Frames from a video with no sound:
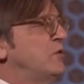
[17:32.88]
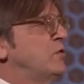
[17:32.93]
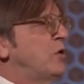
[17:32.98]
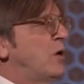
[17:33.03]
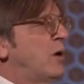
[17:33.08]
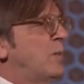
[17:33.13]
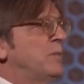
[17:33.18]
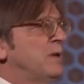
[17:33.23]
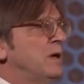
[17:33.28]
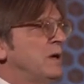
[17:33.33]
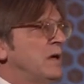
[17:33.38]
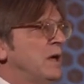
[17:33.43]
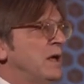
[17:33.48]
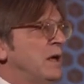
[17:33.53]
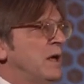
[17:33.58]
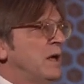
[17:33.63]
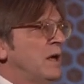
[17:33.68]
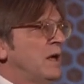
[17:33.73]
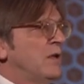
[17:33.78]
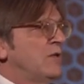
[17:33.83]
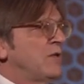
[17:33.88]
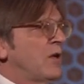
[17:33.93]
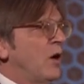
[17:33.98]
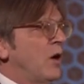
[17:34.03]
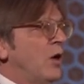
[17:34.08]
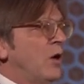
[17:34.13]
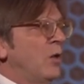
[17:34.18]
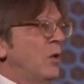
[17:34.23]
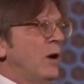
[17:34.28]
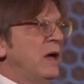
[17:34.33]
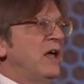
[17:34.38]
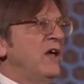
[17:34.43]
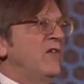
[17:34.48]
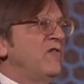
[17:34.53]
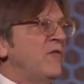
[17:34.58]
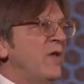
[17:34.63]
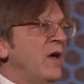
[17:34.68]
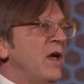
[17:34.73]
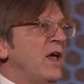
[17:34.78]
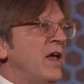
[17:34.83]
of Europe. So
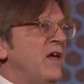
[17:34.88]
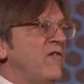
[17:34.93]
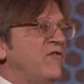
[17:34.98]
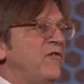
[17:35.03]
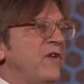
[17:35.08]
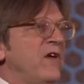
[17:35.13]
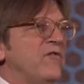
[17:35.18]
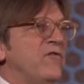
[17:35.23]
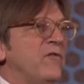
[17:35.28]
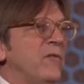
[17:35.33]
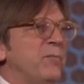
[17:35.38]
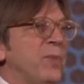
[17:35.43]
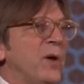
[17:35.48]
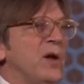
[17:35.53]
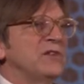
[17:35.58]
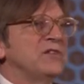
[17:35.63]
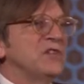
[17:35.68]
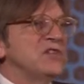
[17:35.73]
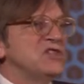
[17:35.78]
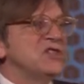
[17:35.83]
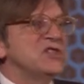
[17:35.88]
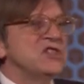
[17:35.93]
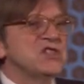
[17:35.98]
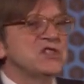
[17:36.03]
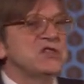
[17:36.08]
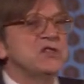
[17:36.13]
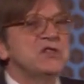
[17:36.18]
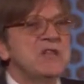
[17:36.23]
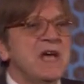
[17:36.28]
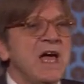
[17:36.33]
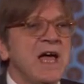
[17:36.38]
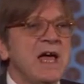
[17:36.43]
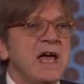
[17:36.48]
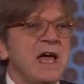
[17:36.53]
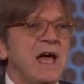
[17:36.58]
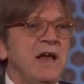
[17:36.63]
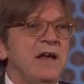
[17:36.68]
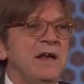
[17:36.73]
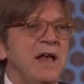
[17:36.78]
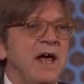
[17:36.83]
if politicians
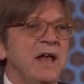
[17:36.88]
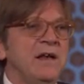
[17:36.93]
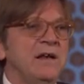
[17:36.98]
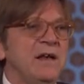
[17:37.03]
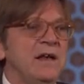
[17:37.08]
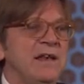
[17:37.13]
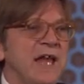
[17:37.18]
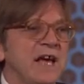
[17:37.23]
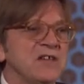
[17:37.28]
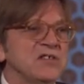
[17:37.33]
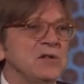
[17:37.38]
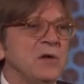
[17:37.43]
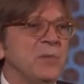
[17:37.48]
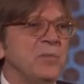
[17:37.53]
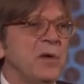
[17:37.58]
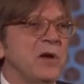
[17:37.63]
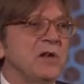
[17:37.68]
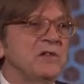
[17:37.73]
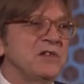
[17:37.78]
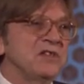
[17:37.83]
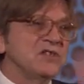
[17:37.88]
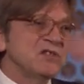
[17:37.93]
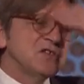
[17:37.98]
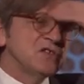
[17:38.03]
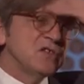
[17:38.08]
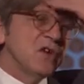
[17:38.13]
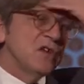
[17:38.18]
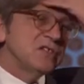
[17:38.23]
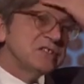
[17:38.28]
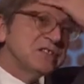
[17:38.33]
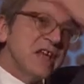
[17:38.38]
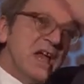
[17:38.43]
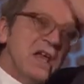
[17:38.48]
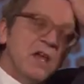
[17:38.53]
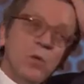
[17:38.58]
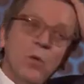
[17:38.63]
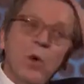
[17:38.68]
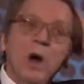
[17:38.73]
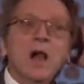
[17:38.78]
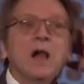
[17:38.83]
today and national politicians are
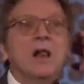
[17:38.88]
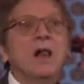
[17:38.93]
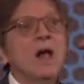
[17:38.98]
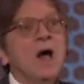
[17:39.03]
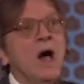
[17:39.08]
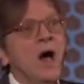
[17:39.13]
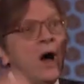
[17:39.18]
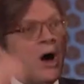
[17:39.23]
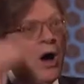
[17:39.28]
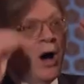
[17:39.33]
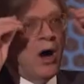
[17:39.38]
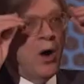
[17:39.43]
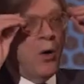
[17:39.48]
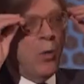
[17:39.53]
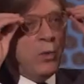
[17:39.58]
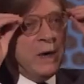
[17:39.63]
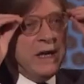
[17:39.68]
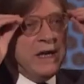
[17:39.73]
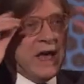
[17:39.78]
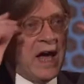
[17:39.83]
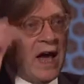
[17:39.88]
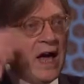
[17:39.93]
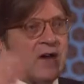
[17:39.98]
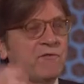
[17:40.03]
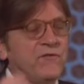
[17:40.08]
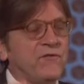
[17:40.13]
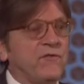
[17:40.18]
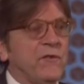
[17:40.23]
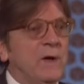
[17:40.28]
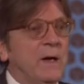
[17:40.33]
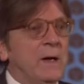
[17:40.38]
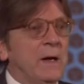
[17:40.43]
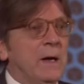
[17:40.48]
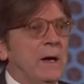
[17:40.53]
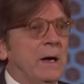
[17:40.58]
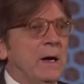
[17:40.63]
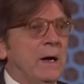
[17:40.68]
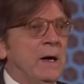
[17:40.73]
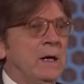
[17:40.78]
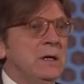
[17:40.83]
saying, well, we have
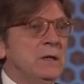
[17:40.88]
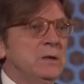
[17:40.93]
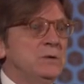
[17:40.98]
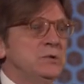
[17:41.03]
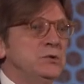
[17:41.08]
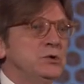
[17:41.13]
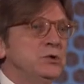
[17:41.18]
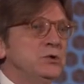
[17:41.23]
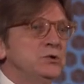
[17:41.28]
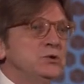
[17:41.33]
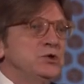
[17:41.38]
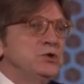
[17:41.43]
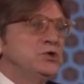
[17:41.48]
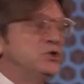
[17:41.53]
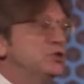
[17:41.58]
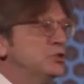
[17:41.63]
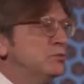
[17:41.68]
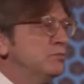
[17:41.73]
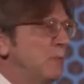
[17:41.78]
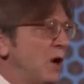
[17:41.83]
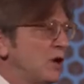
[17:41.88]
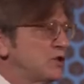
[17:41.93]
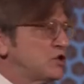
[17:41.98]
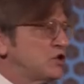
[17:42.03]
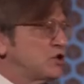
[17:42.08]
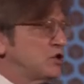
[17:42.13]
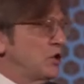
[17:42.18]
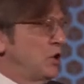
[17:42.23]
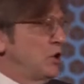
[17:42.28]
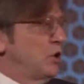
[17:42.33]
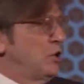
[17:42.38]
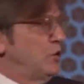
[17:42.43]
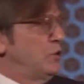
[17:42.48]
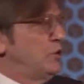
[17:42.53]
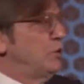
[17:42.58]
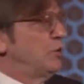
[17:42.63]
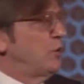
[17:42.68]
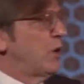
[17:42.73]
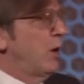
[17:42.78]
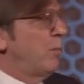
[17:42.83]
too much
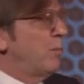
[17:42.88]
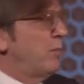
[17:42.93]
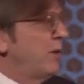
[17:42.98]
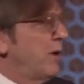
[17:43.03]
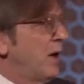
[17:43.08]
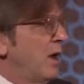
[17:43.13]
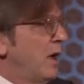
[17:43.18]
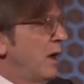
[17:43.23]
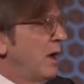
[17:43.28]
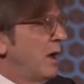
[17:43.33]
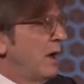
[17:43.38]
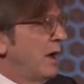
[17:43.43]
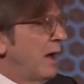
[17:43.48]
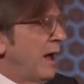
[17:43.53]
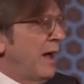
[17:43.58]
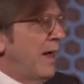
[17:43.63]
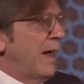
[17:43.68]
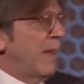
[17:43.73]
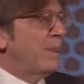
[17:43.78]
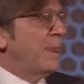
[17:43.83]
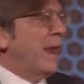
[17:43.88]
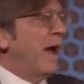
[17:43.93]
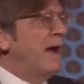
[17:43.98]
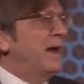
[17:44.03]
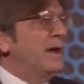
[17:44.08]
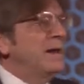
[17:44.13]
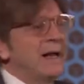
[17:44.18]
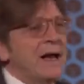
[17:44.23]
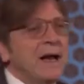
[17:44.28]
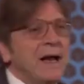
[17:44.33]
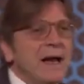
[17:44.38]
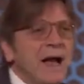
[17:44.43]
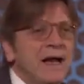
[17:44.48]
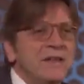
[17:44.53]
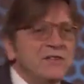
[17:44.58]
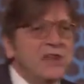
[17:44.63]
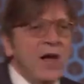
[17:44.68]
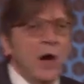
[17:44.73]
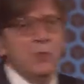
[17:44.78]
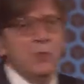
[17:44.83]
Europe, I